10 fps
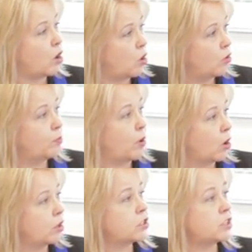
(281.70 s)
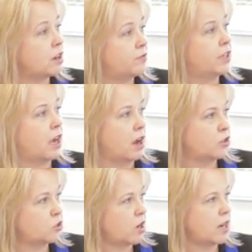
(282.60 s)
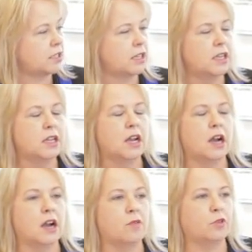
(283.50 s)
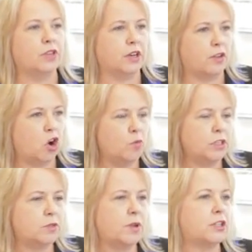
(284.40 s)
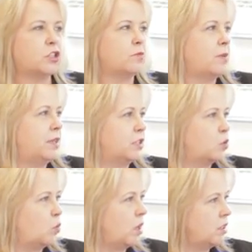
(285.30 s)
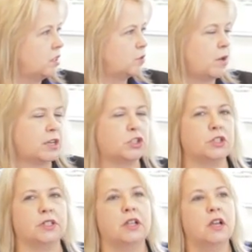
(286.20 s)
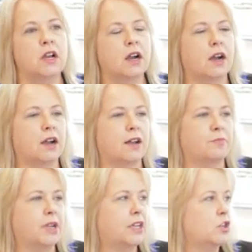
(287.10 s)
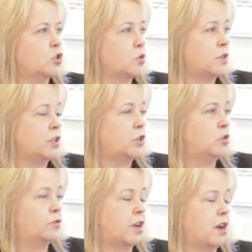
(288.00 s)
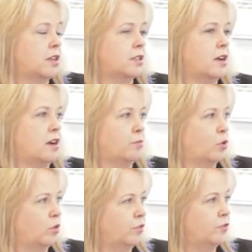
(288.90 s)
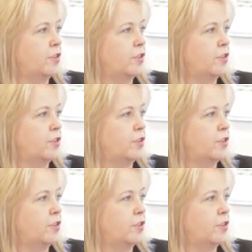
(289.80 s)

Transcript: all the parts of the contract with getting the home inspection. Maybe it's a well inspection, making sure that you've got proof of